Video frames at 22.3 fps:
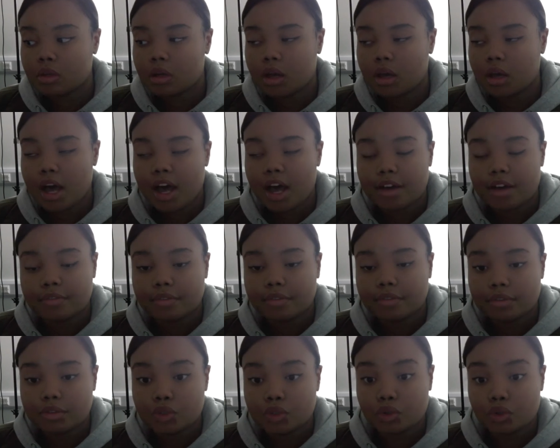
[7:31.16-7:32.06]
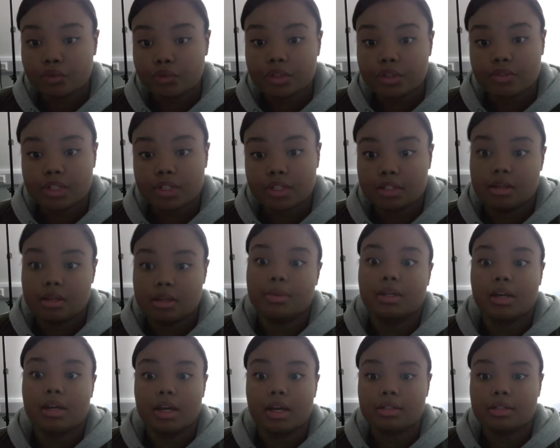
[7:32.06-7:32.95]
have stories read to them at
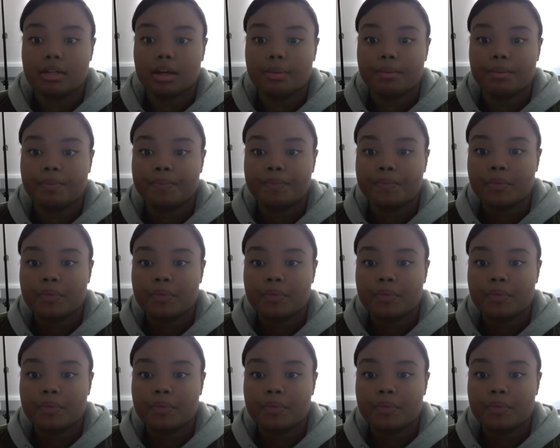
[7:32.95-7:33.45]
nighttime.